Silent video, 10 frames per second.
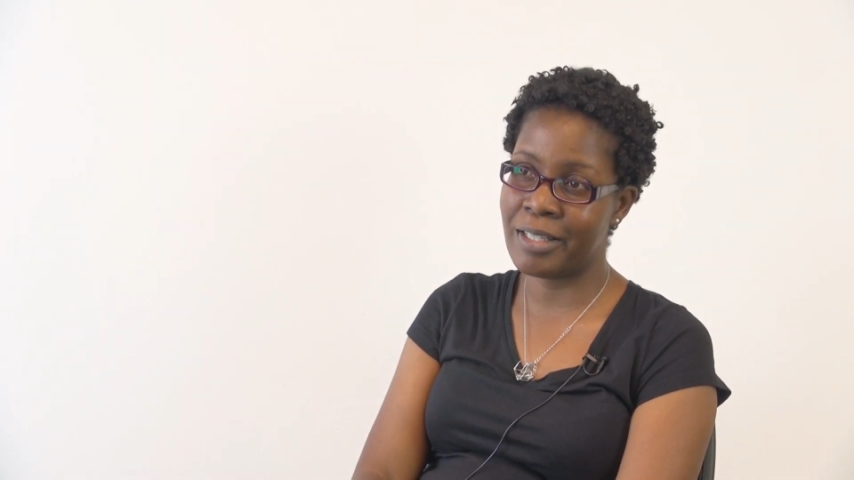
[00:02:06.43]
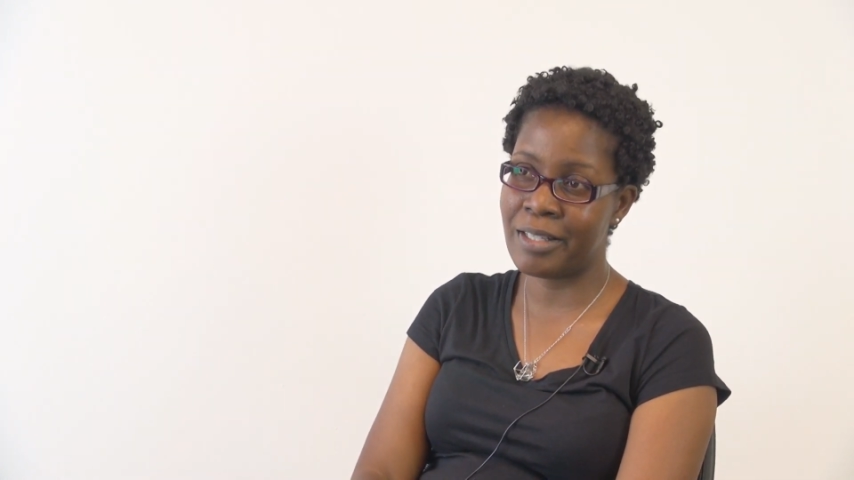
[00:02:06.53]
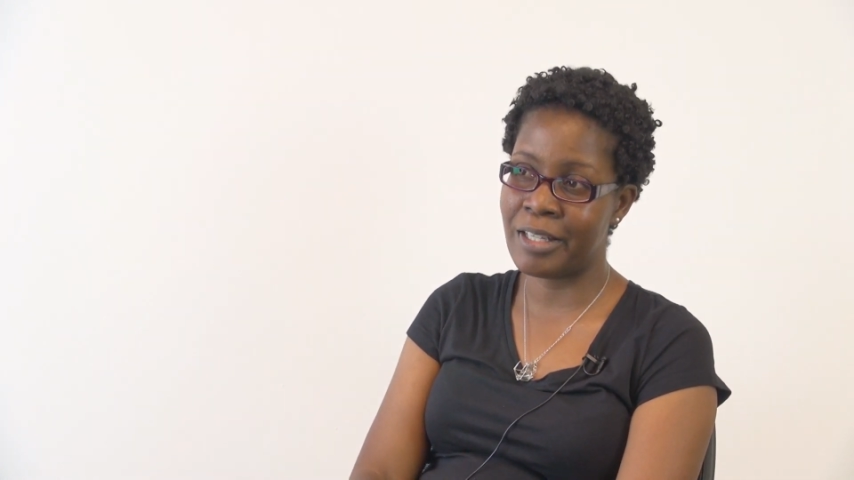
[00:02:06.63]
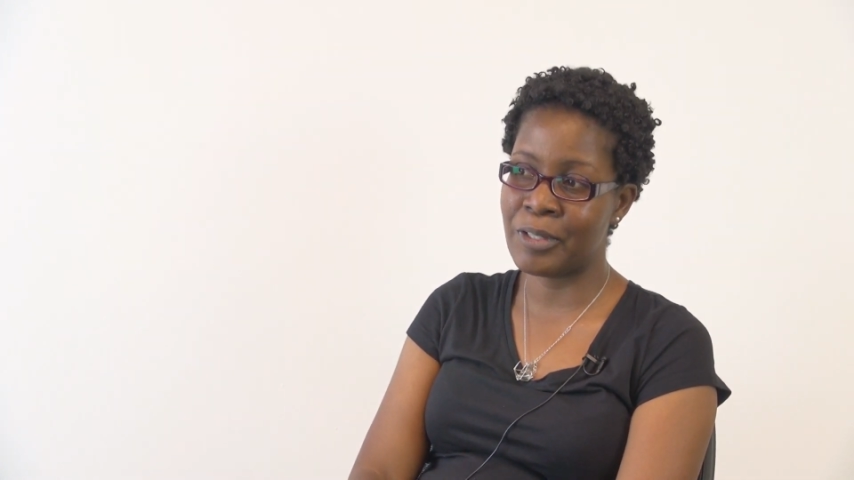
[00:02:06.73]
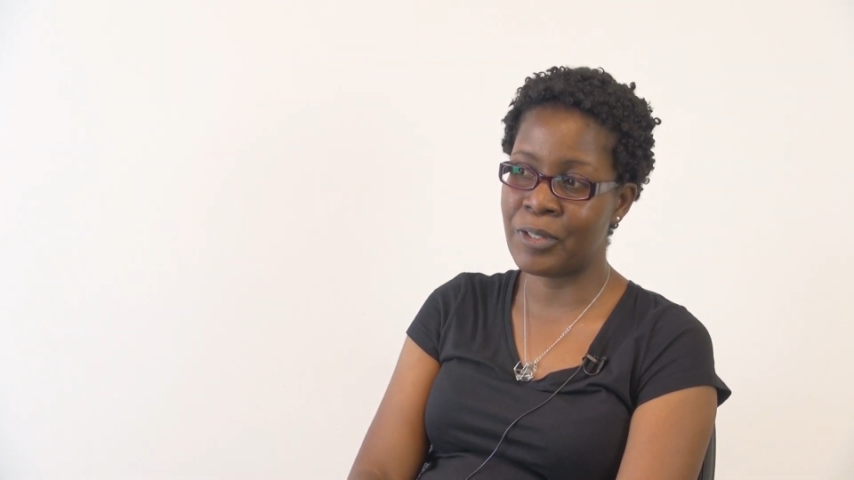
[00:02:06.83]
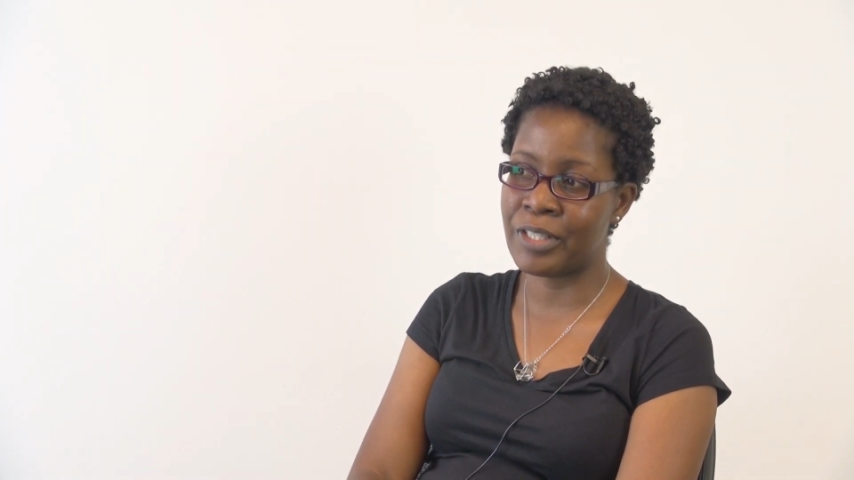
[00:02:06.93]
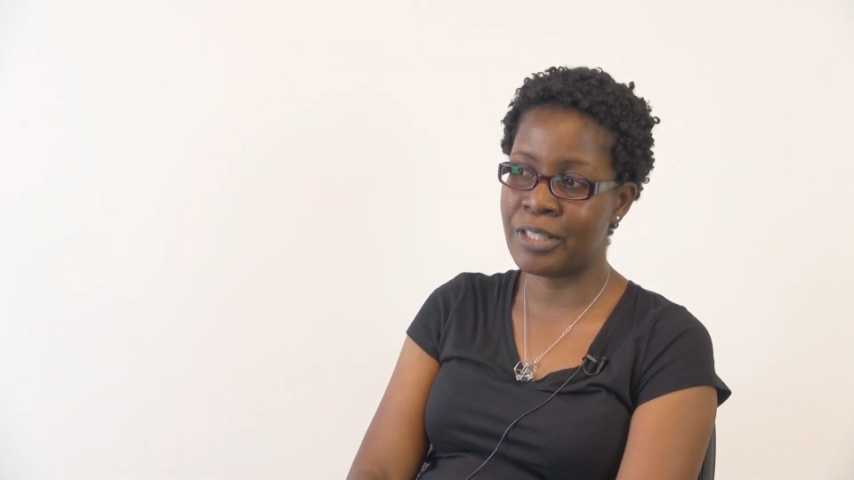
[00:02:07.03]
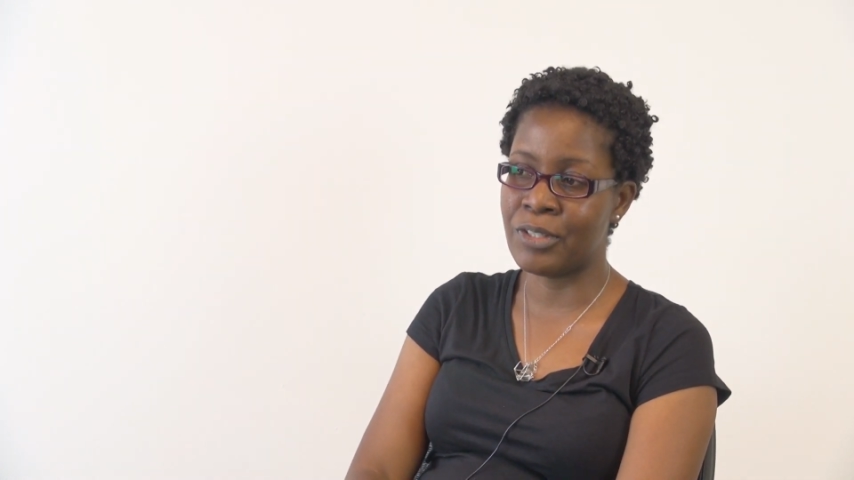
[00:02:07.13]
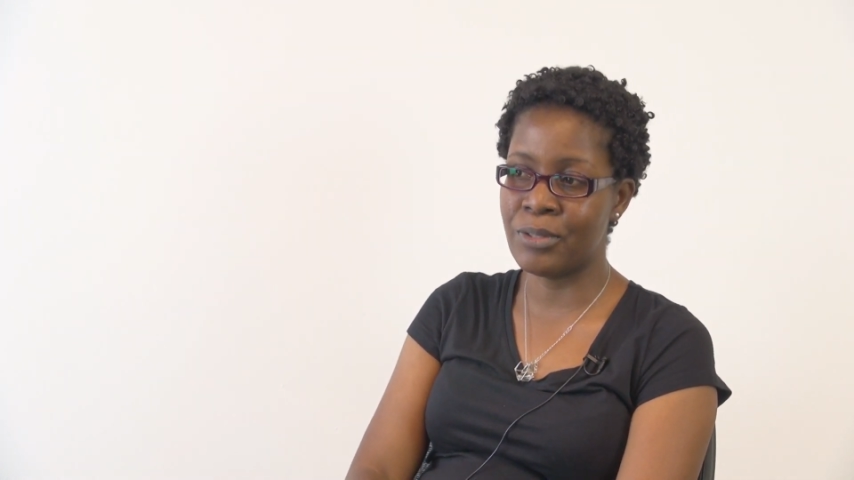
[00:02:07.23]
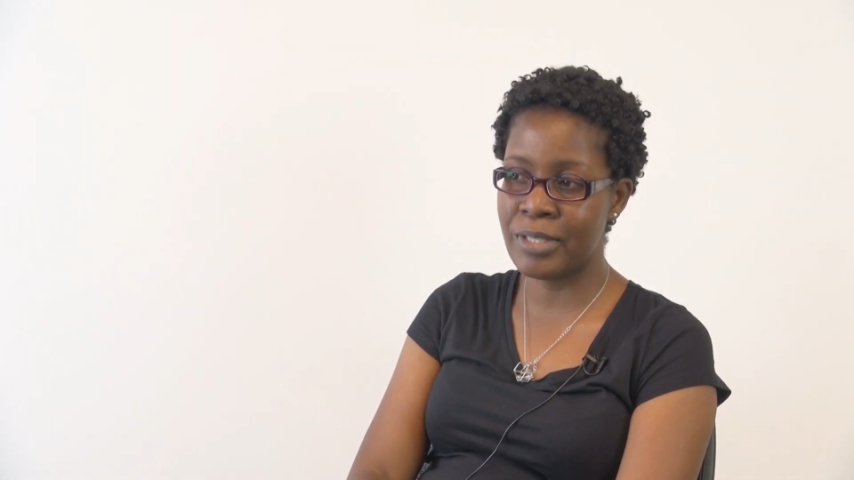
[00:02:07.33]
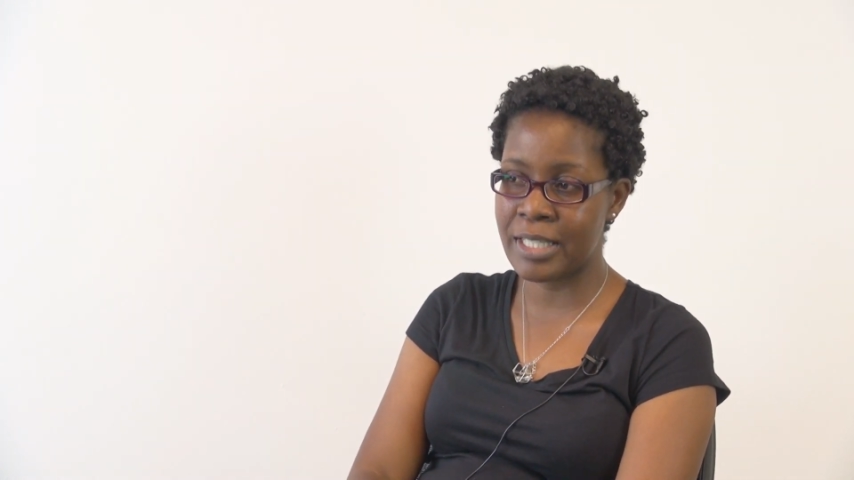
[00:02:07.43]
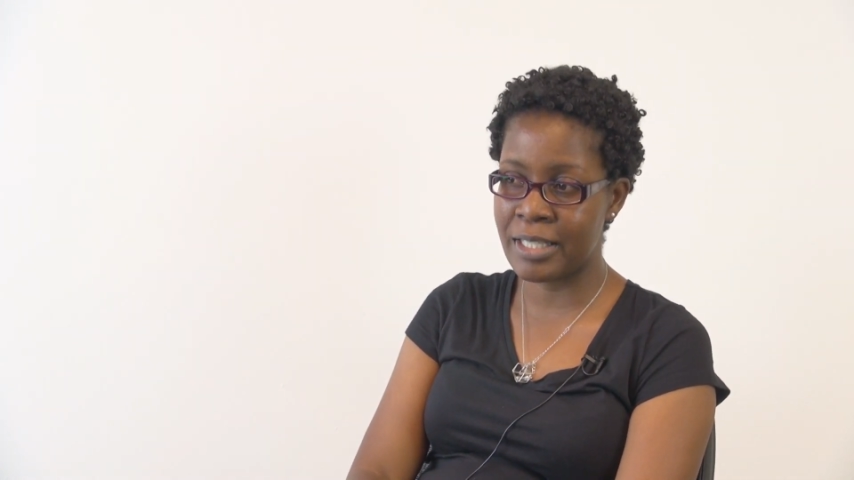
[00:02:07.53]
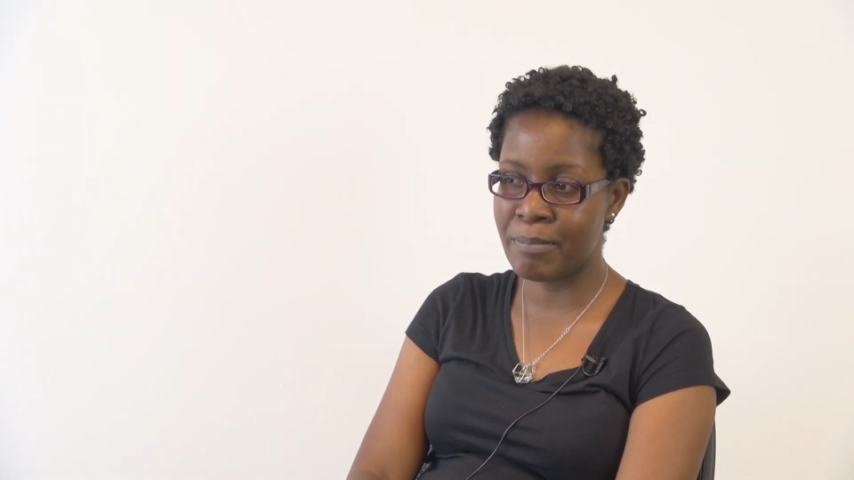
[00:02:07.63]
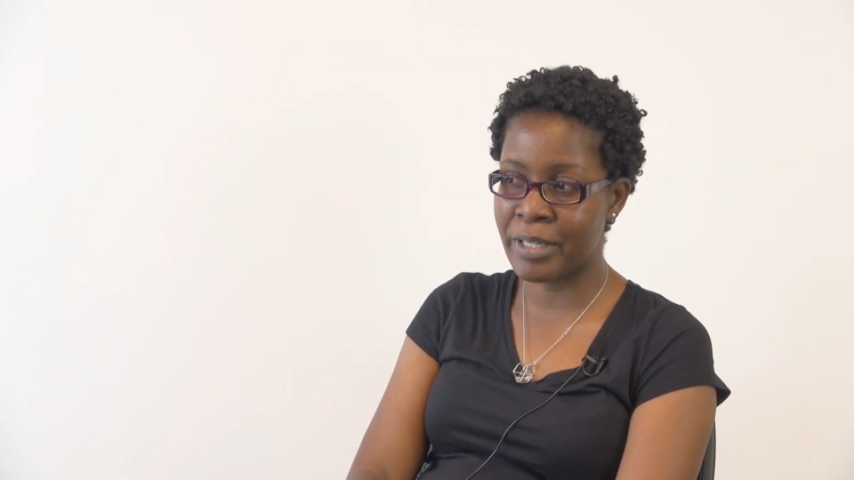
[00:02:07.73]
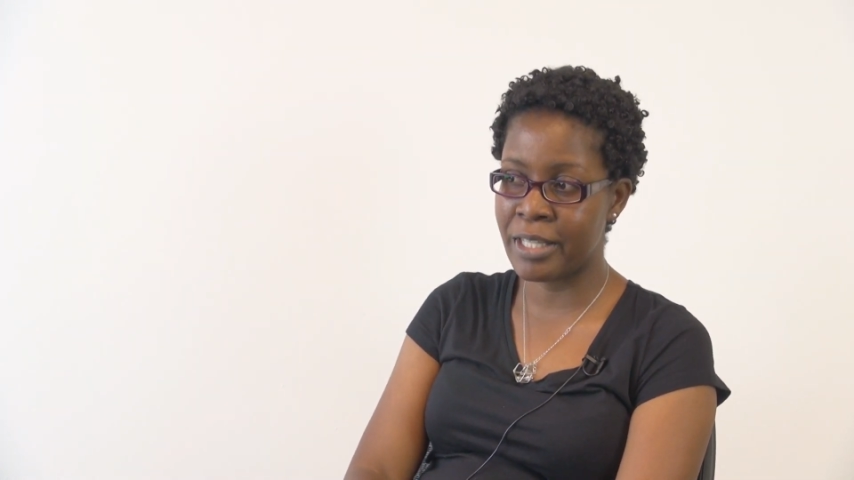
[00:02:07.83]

then they're going to use it,